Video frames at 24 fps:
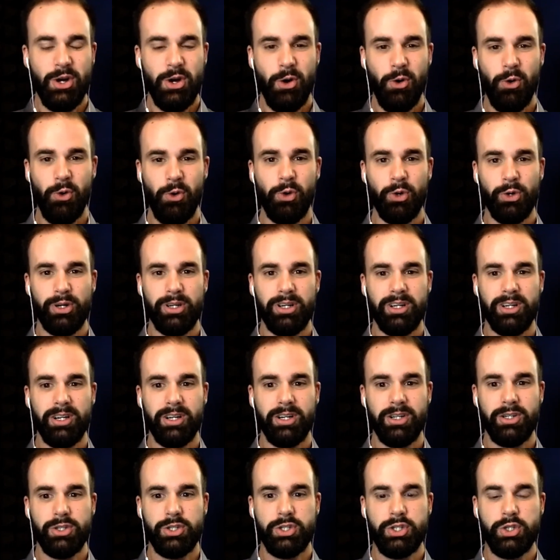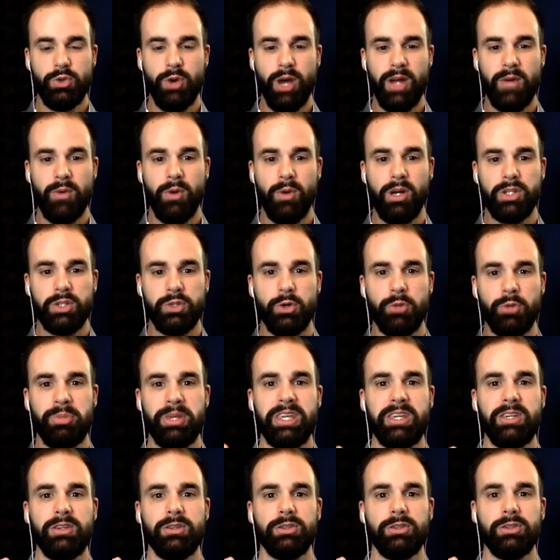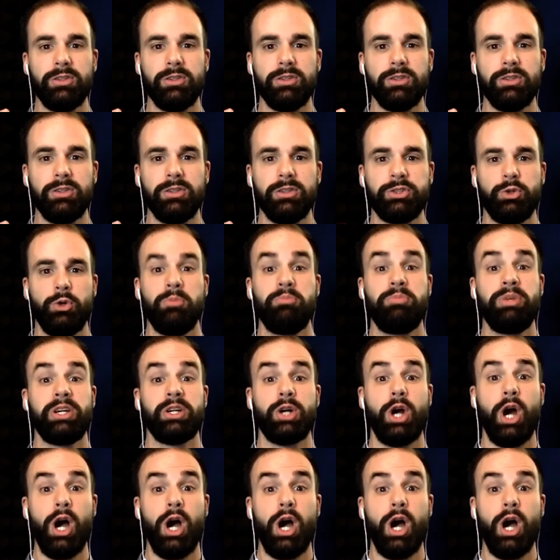or do I want to appeal to a bigger